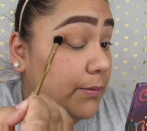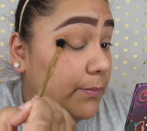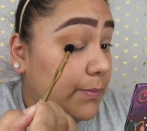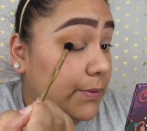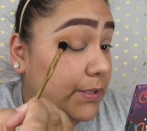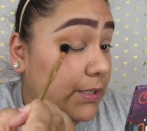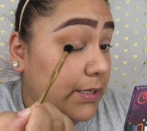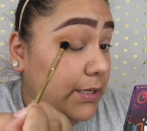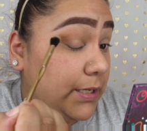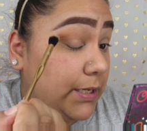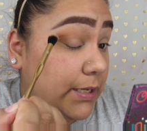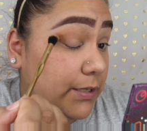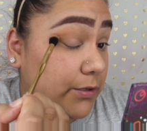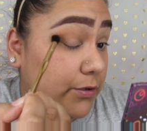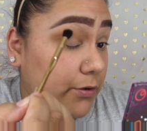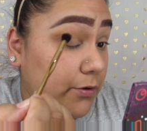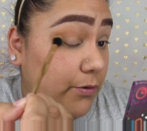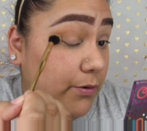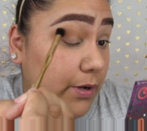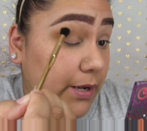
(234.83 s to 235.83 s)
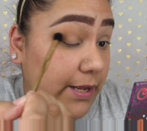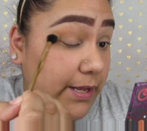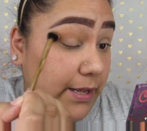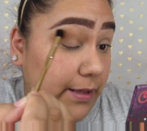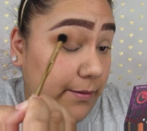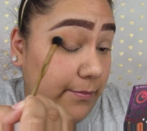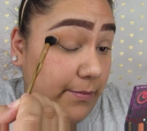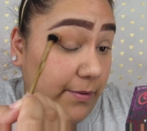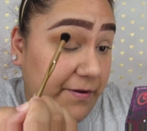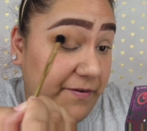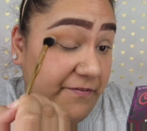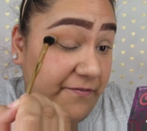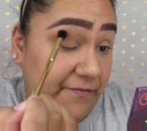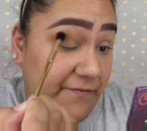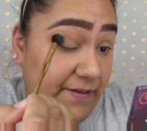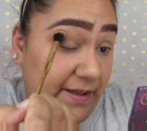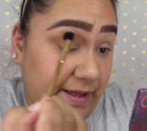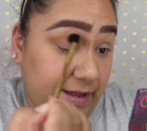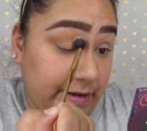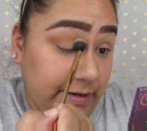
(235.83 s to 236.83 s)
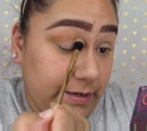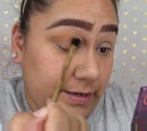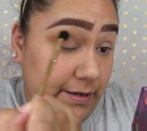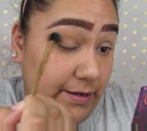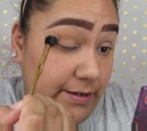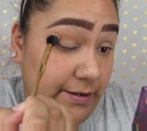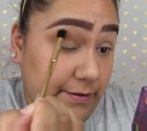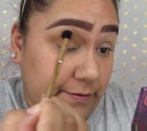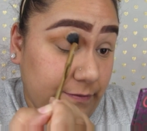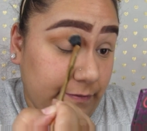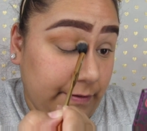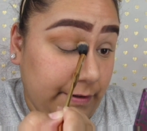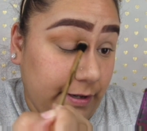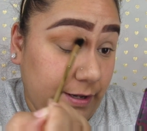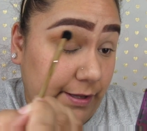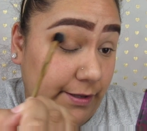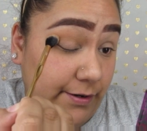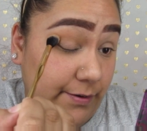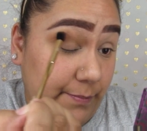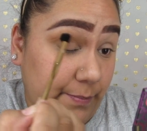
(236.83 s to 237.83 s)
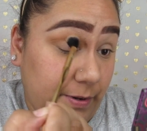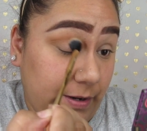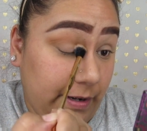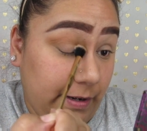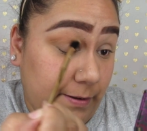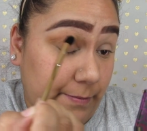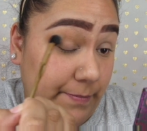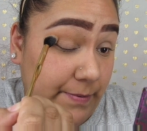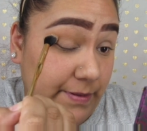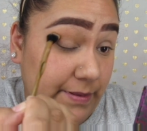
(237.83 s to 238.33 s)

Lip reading: But then again, you know, I am a fan of Colourpop,